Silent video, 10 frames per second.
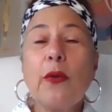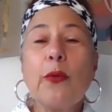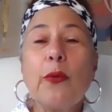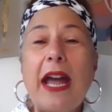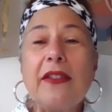
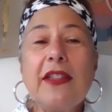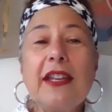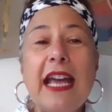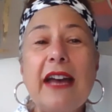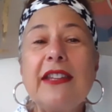rather
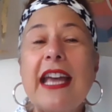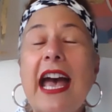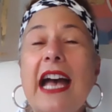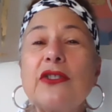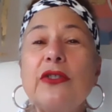than have the
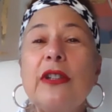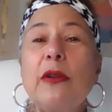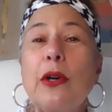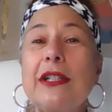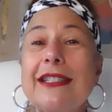actual
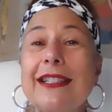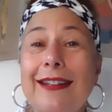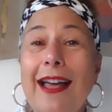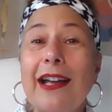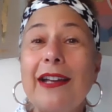awards
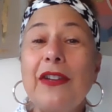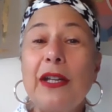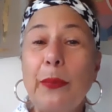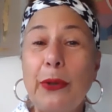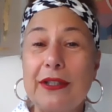live
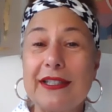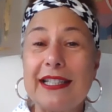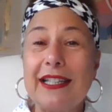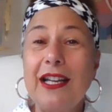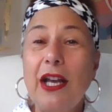in
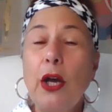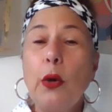person,